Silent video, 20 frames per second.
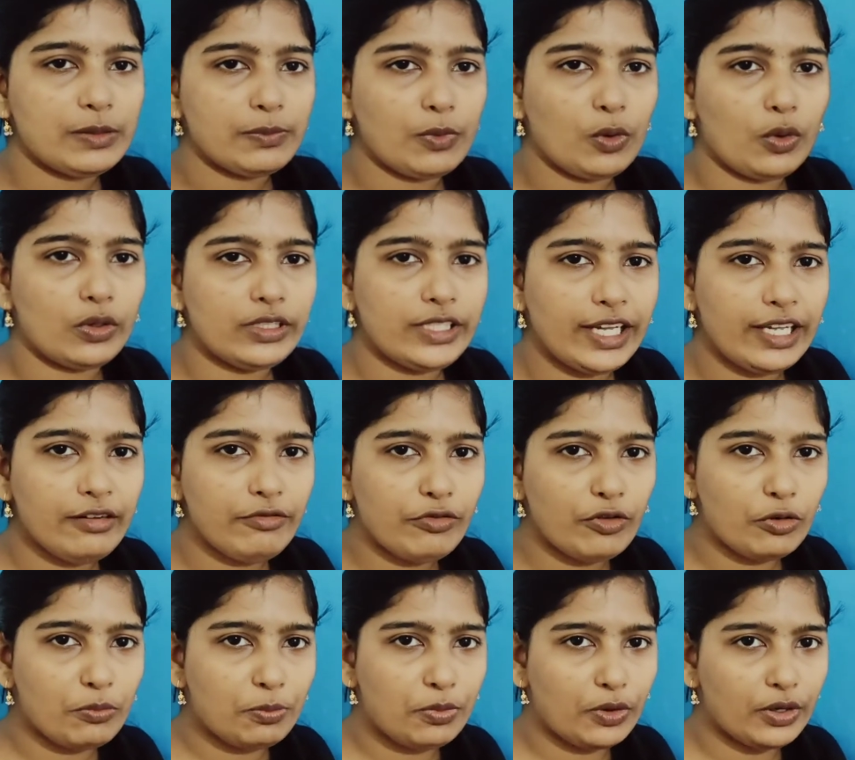more than
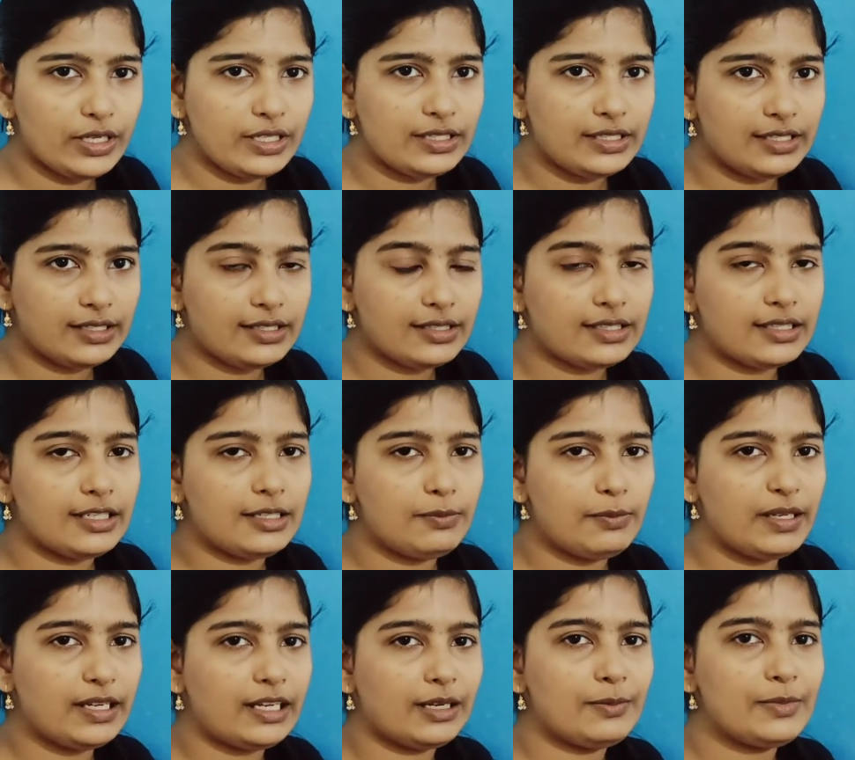4.6 it
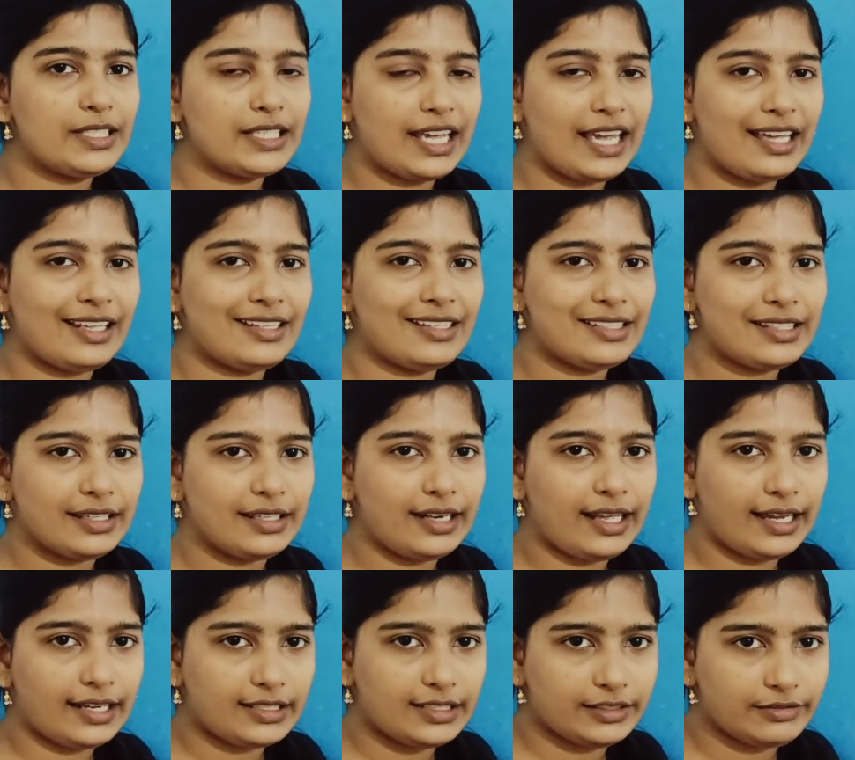becomes caries
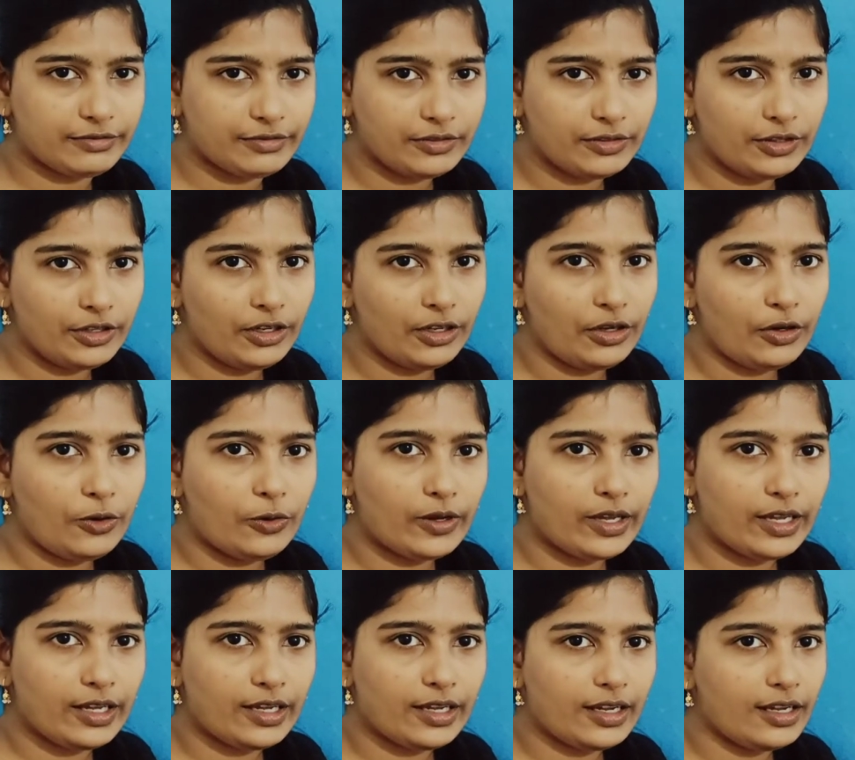inactive.
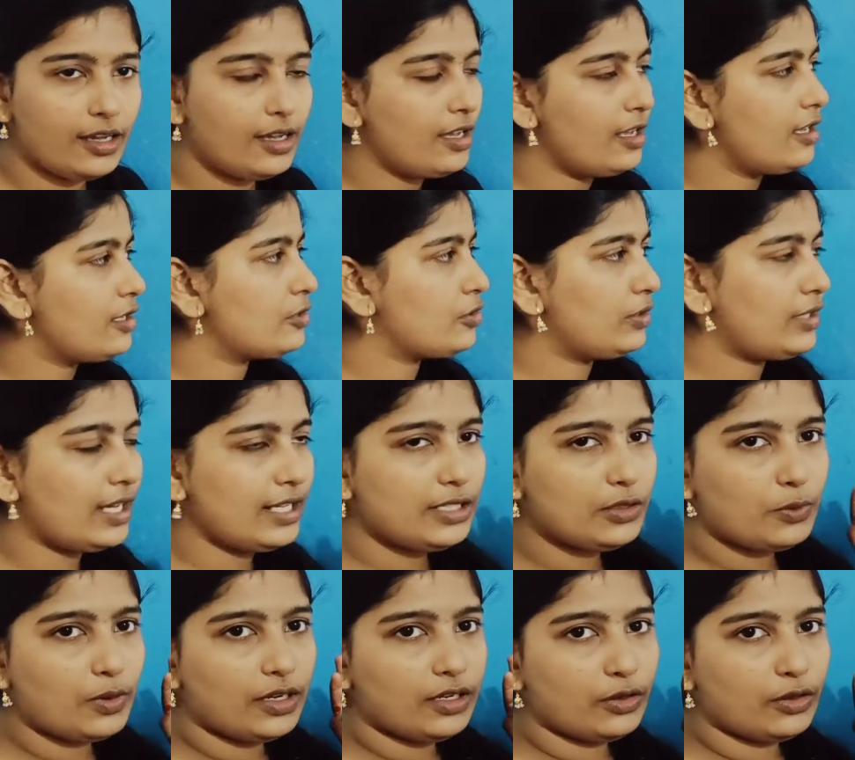Okay so that's what